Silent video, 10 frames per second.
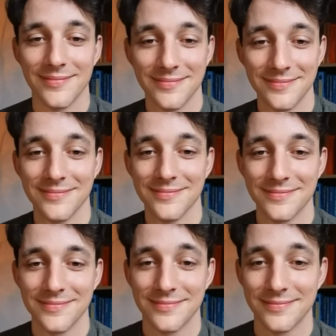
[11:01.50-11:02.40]
a
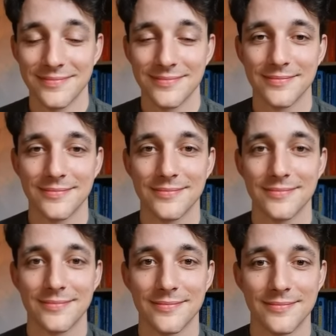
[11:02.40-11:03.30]
life that's
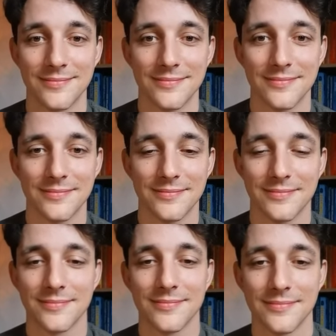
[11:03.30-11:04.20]
full.
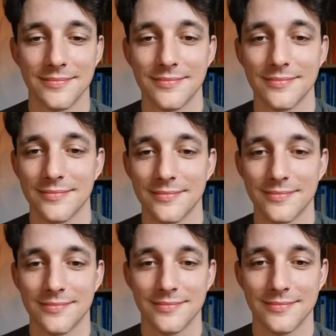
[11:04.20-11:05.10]
I
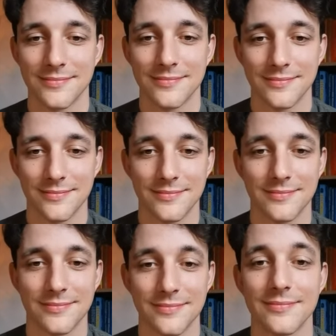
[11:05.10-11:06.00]
travel
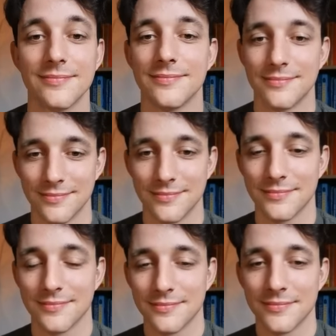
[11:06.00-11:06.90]
each
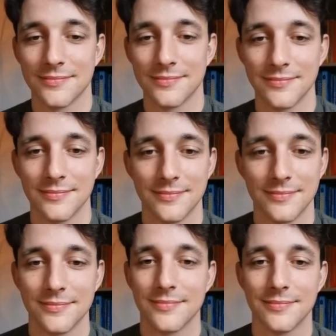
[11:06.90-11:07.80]
on every
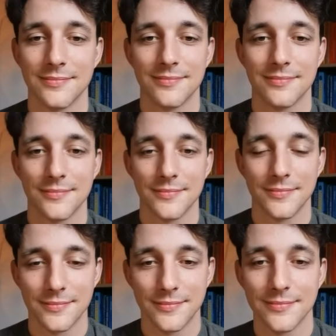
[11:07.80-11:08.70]

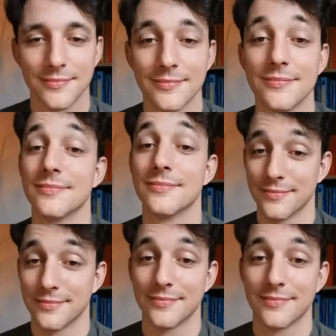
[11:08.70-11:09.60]
highway,
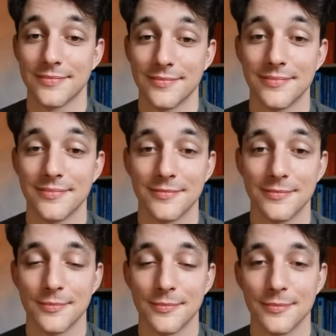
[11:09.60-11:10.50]
and
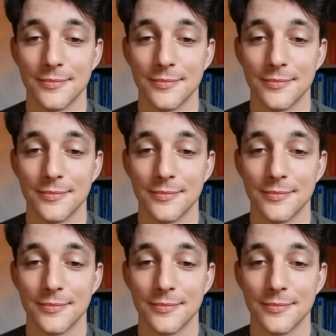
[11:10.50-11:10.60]
more,